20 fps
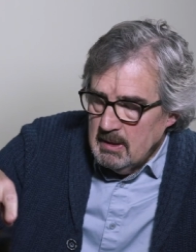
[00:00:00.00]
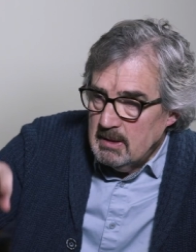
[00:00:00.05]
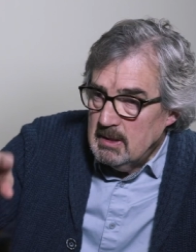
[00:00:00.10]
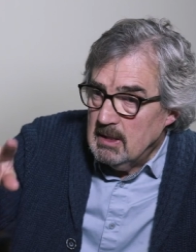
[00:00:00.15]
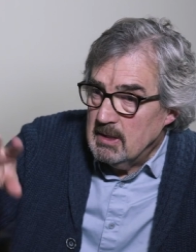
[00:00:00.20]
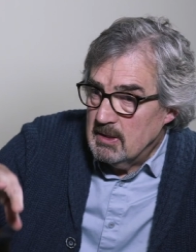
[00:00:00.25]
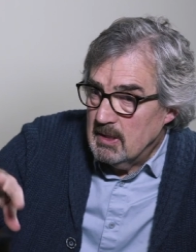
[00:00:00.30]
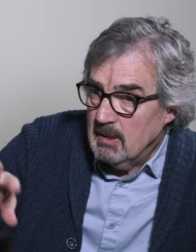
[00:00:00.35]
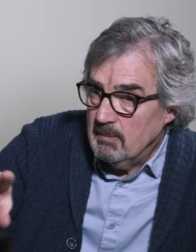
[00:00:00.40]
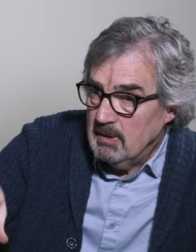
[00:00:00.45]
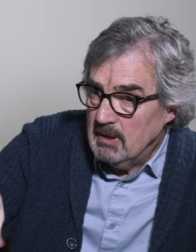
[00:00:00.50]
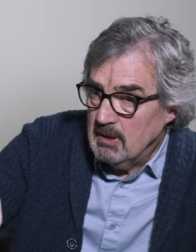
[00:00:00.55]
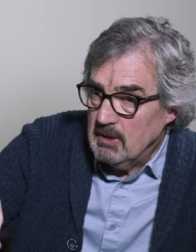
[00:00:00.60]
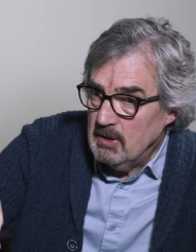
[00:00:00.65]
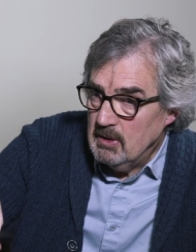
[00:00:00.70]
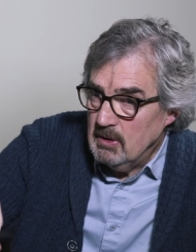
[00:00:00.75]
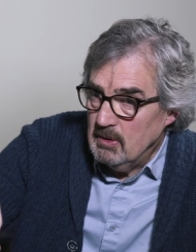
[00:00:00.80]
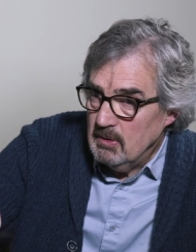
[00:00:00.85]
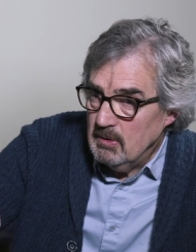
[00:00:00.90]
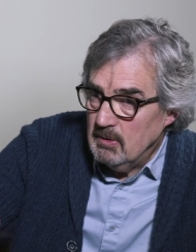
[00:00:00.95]
did something
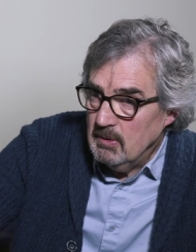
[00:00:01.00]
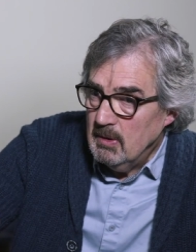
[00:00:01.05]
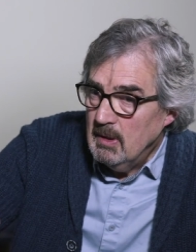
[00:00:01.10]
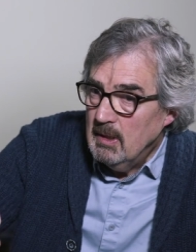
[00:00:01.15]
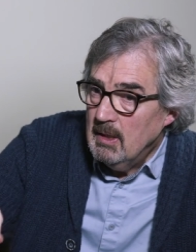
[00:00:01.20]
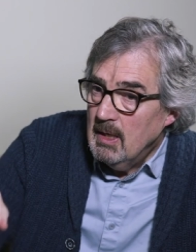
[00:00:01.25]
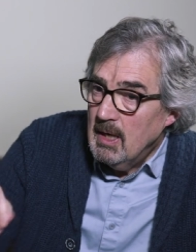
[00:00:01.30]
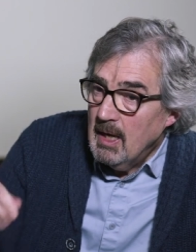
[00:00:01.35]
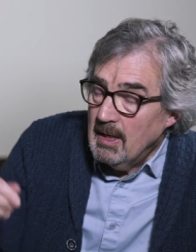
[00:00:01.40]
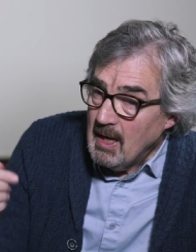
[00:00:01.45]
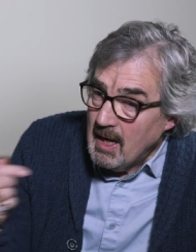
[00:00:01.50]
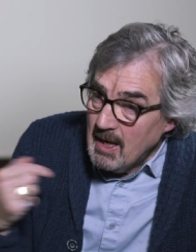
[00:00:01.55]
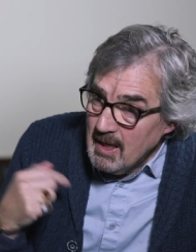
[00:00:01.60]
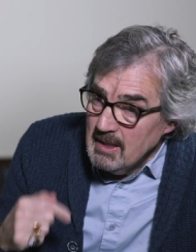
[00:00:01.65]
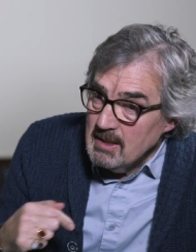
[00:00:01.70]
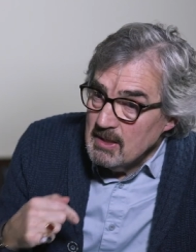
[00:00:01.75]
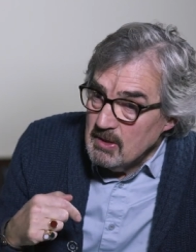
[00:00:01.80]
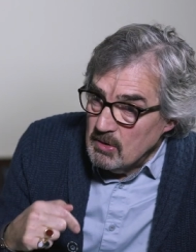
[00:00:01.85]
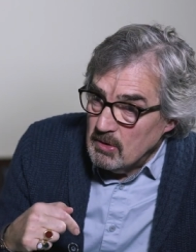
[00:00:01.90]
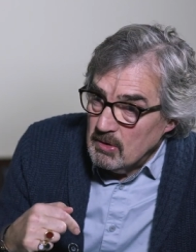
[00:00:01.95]
to you. And
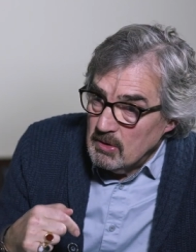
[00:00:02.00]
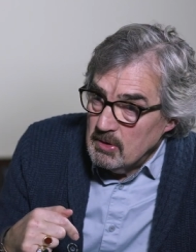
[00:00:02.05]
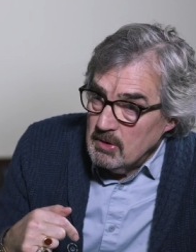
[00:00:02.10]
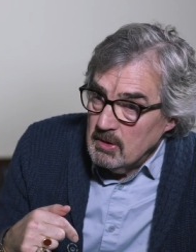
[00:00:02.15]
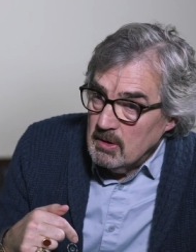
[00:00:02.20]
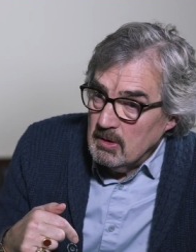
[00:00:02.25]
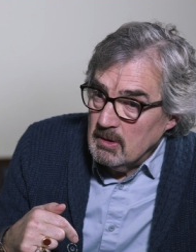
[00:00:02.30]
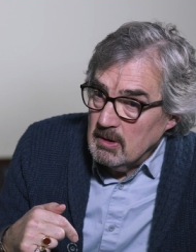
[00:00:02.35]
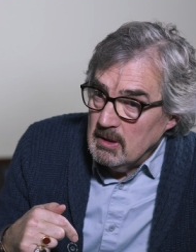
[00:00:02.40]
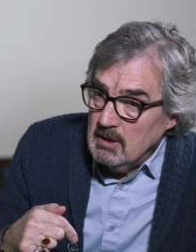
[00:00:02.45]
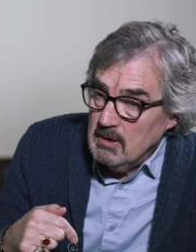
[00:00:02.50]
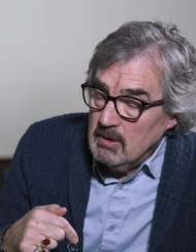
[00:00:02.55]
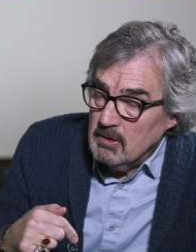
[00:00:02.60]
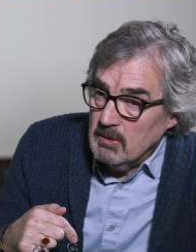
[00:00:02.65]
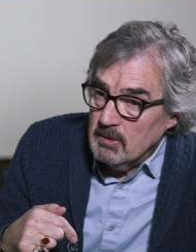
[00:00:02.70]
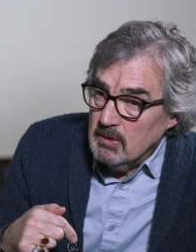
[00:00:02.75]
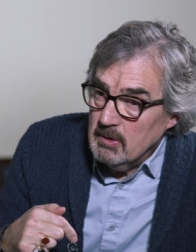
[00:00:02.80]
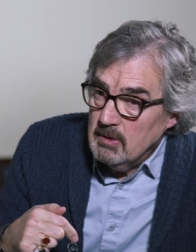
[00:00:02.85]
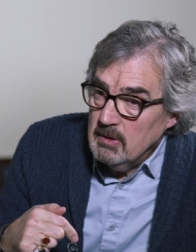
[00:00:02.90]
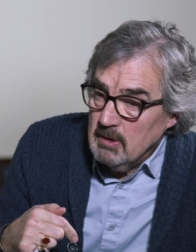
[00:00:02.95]
I saw John
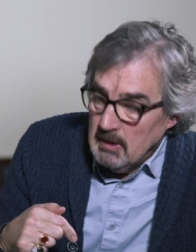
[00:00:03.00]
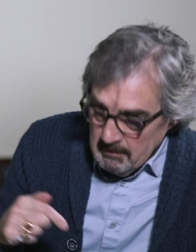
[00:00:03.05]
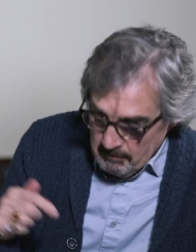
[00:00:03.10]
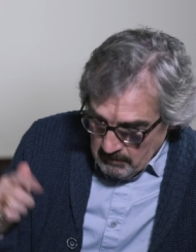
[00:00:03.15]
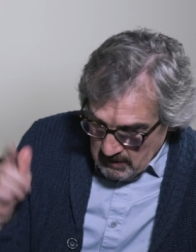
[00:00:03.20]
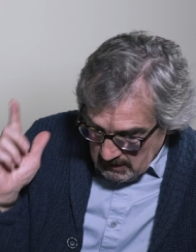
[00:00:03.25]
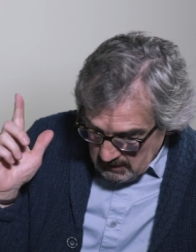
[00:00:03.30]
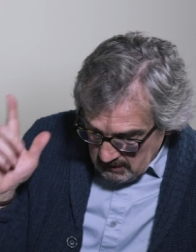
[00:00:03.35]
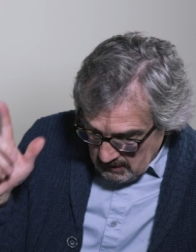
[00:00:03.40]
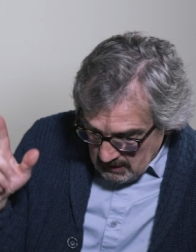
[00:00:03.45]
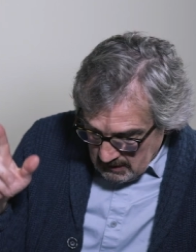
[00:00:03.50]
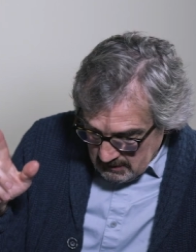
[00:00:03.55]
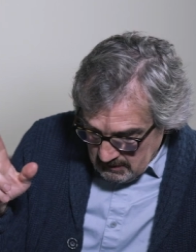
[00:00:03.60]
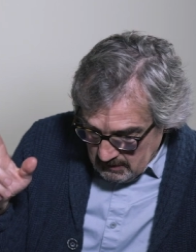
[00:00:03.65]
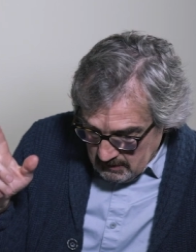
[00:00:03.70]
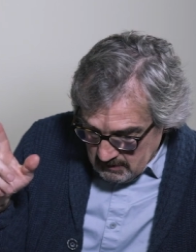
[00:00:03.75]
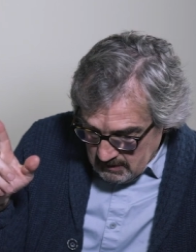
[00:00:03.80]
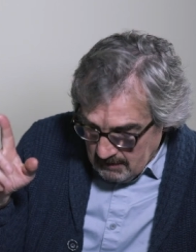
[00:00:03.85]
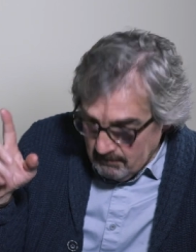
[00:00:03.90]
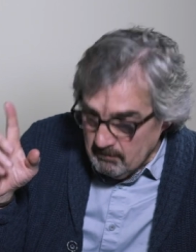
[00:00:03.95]
Gielgud in
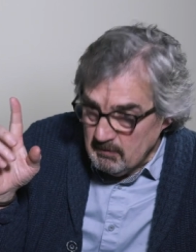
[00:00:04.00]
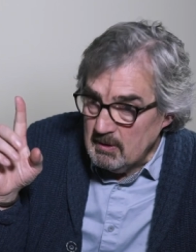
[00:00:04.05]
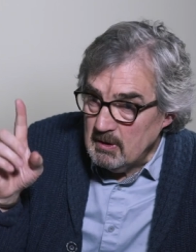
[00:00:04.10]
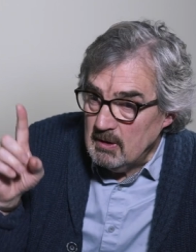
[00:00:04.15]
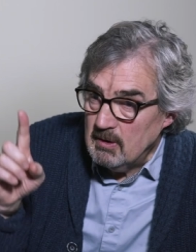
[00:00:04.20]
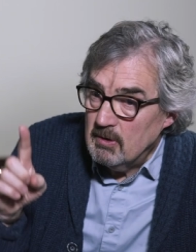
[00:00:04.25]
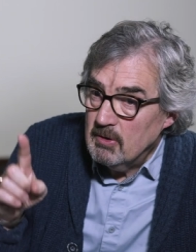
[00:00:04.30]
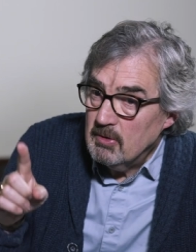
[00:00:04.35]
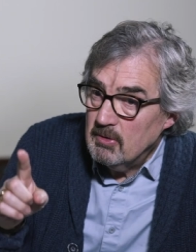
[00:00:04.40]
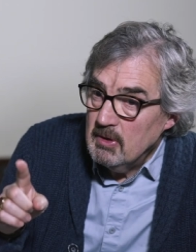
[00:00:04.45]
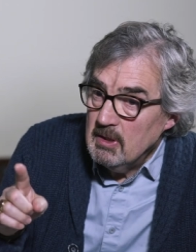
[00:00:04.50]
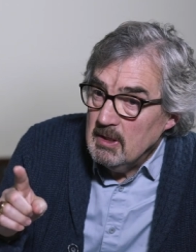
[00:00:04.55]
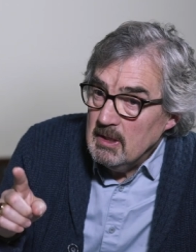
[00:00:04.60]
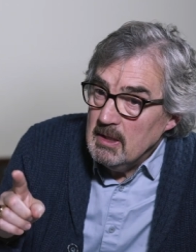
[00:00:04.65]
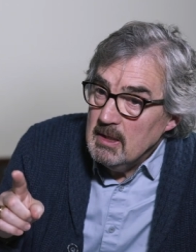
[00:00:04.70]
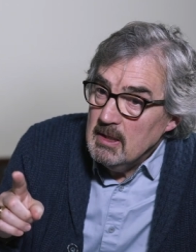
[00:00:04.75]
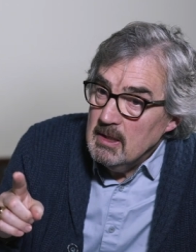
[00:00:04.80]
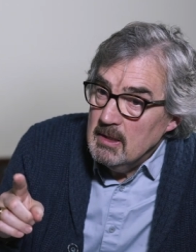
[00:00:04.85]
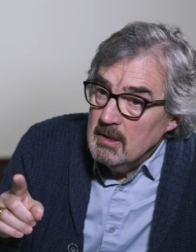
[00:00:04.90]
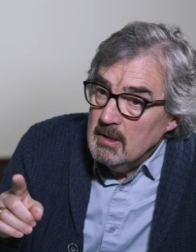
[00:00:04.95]

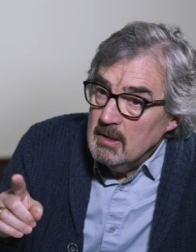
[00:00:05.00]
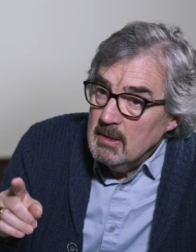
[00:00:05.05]
1973